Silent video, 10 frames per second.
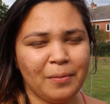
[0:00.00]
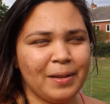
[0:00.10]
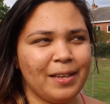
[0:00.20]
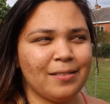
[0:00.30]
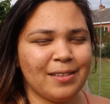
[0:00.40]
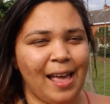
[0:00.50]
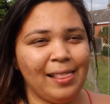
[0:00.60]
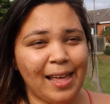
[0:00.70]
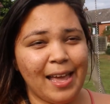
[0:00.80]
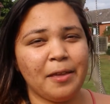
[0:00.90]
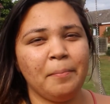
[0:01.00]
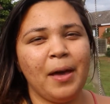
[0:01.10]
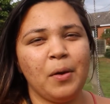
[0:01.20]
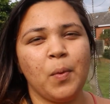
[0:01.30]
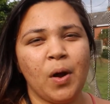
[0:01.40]
because I like
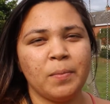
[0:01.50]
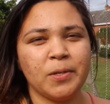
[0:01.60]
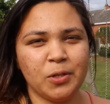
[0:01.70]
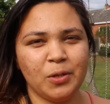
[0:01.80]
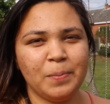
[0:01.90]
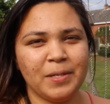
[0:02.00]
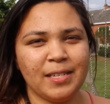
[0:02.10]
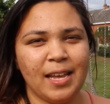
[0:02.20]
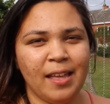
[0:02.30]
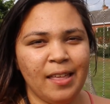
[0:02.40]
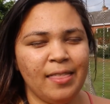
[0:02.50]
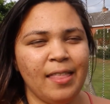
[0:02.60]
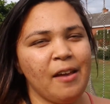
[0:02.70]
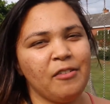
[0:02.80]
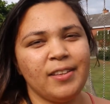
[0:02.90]
my warm soups
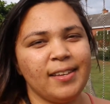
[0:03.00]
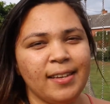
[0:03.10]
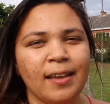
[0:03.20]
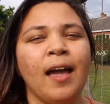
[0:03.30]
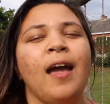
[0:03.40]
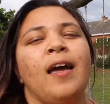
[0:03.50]
and everything.